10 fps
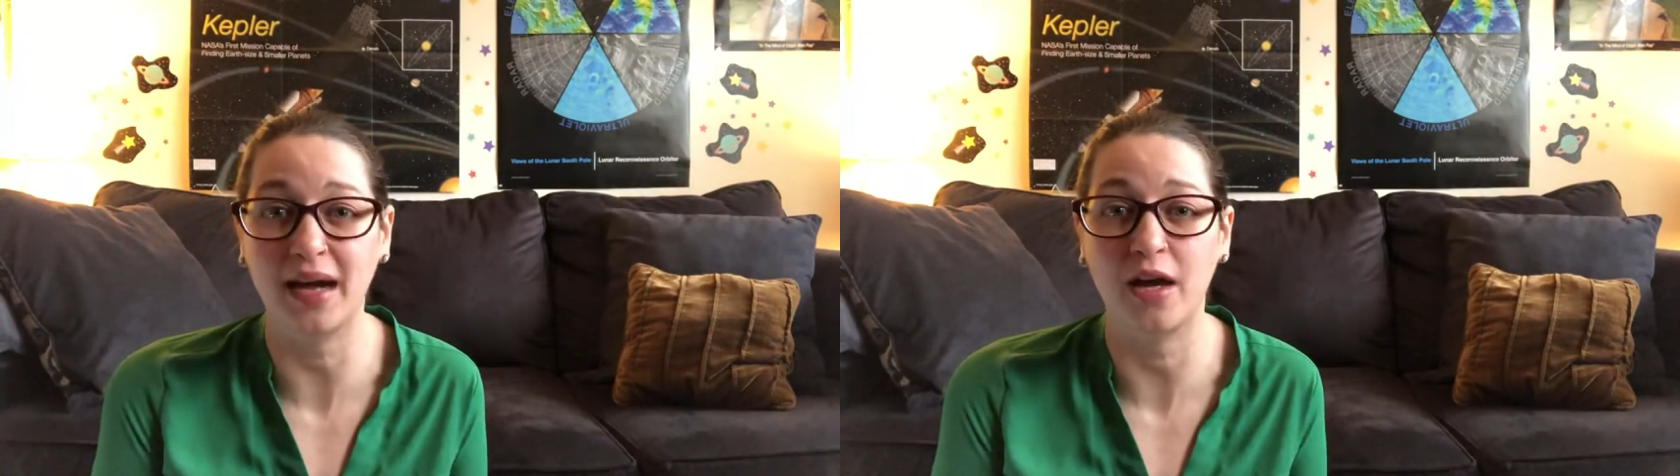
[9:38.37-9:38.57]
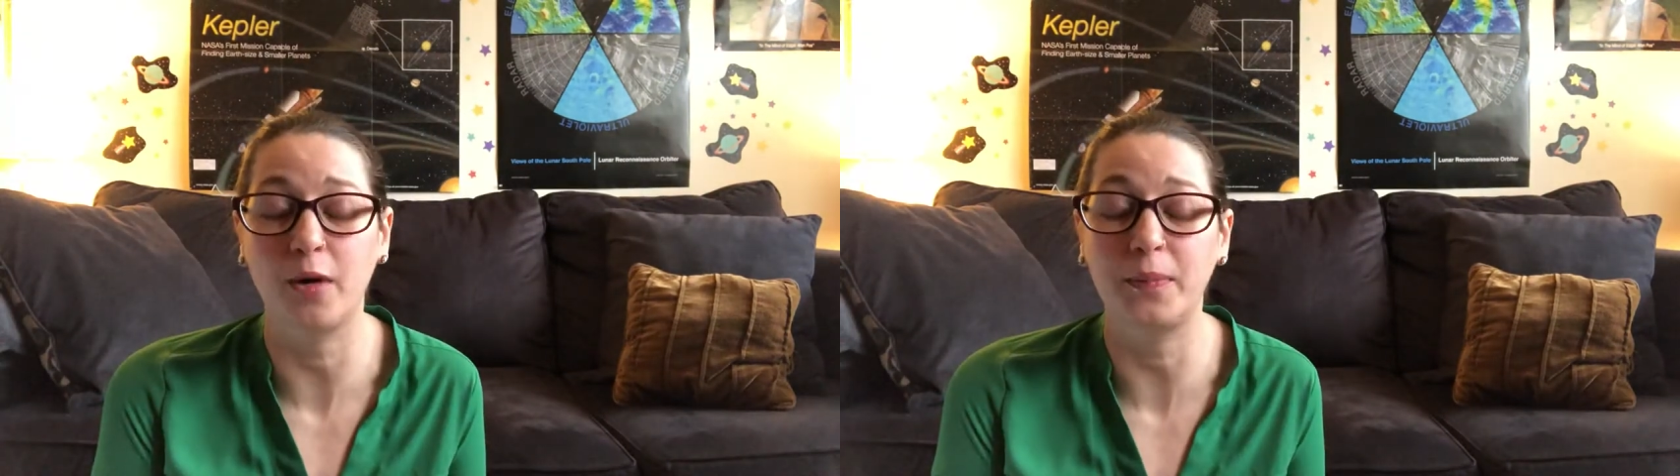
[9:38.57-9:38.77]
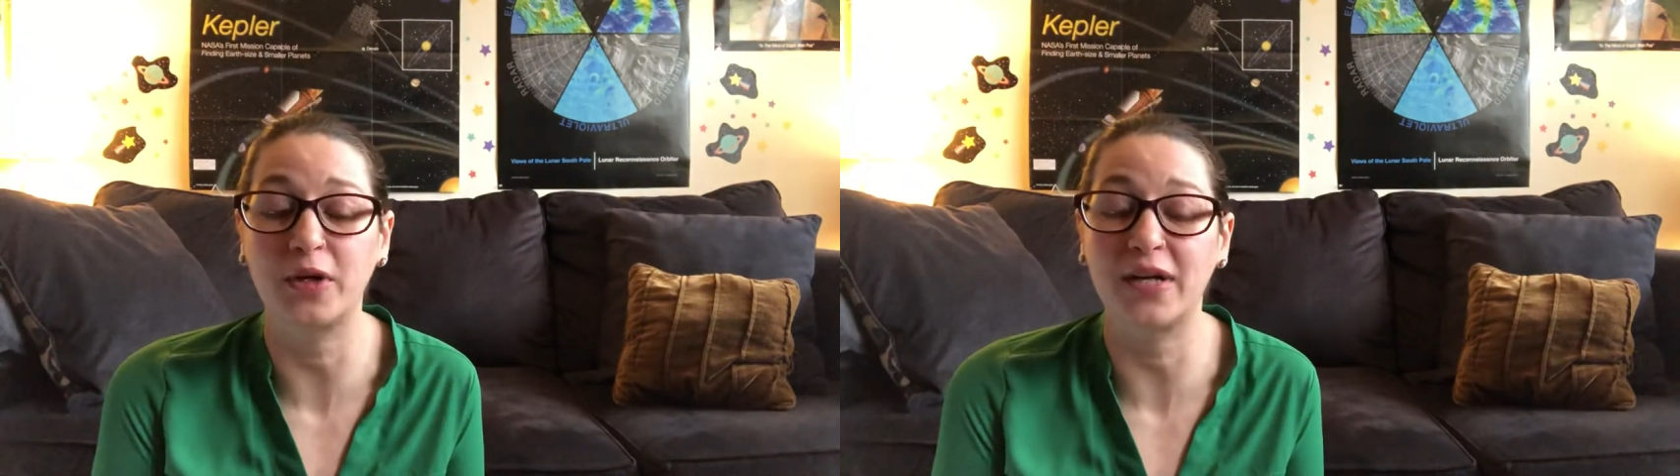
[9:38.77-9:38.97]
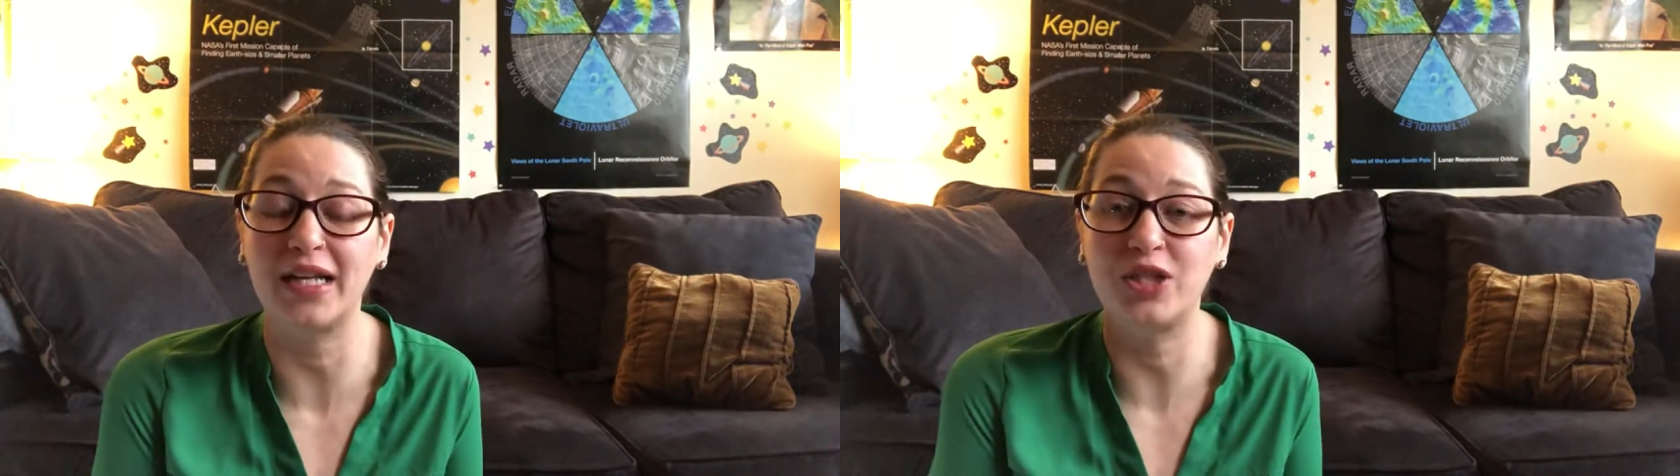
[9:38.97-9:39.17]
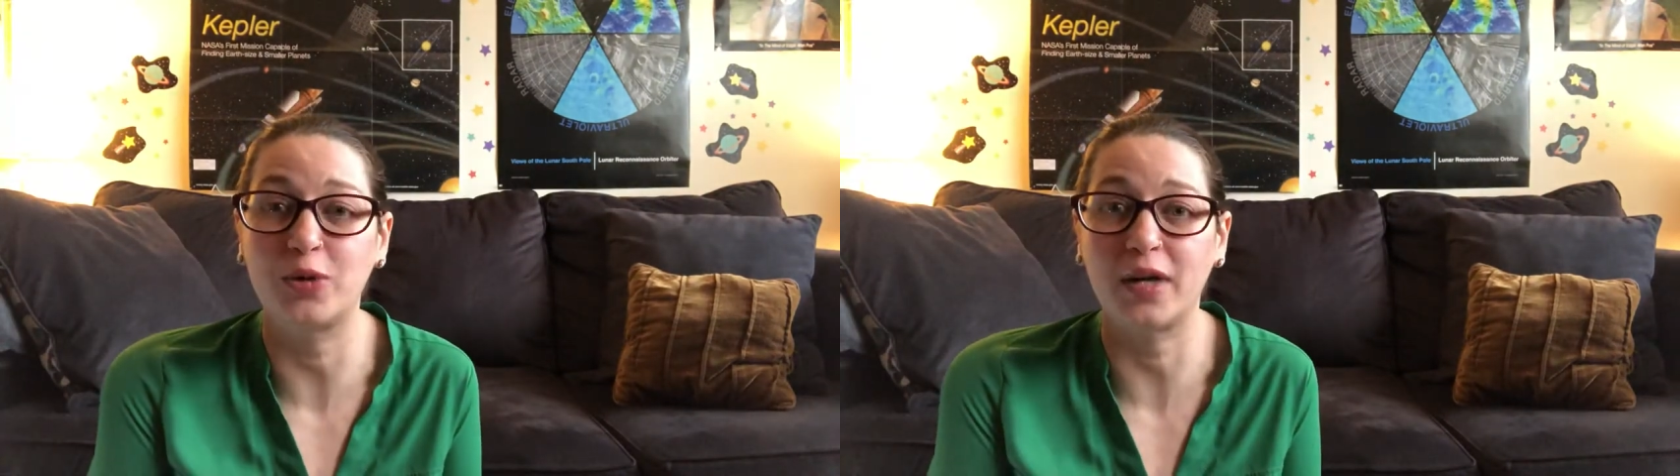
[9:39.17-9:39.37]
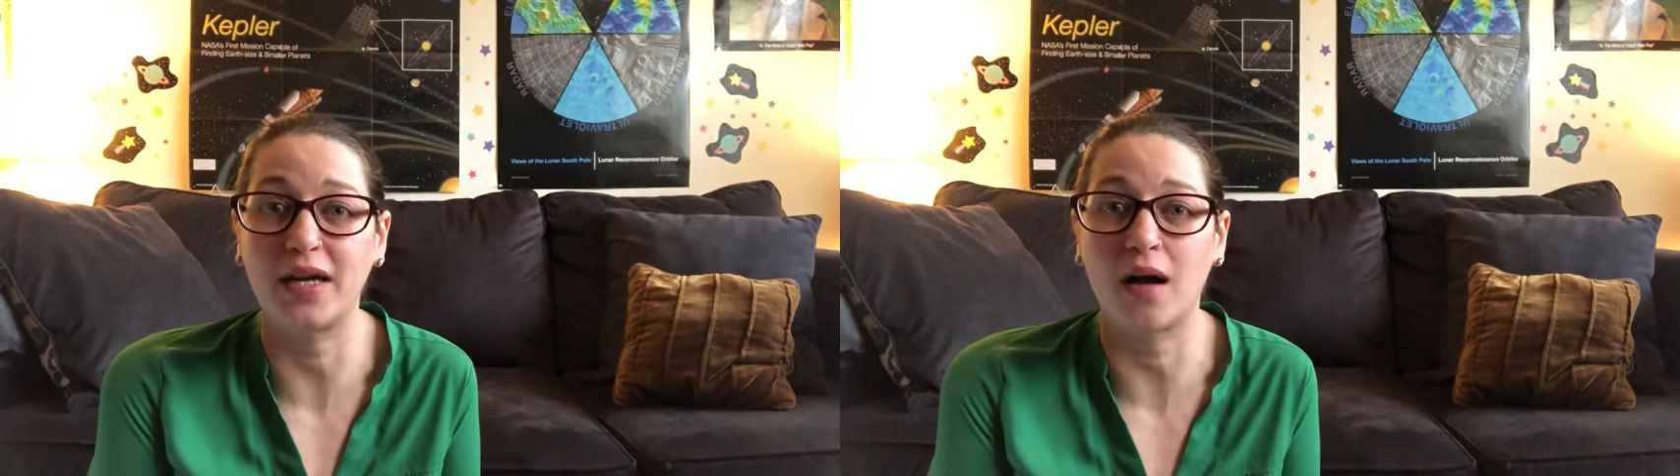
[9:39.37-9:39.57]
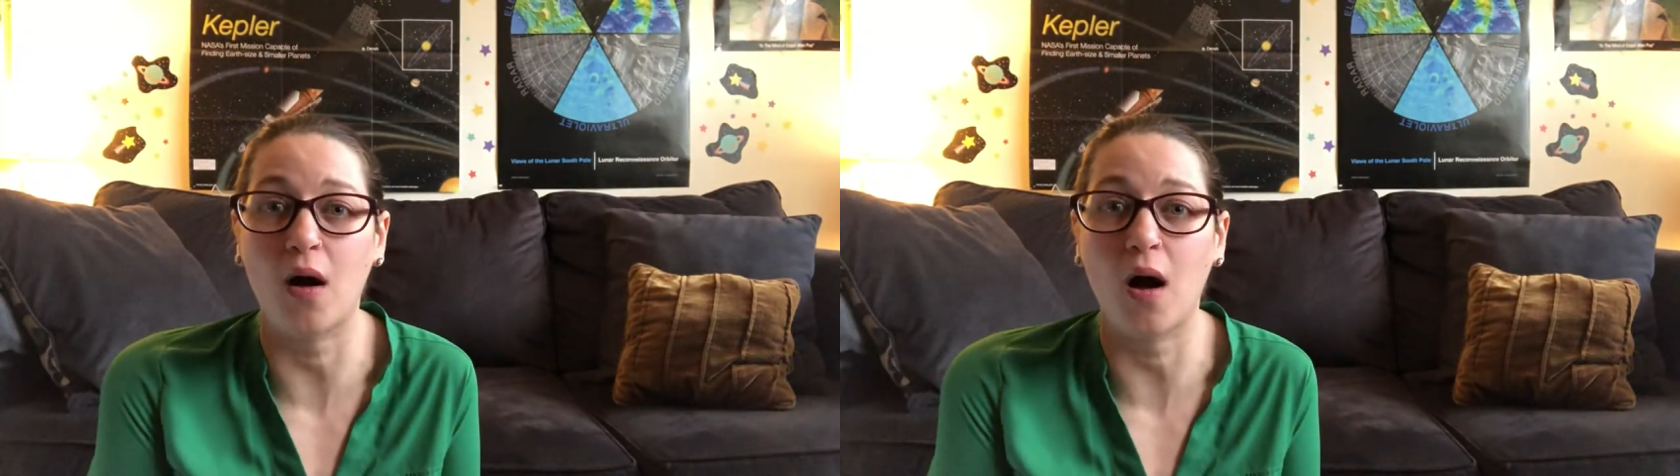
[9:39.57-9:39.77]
I hope you're enjoying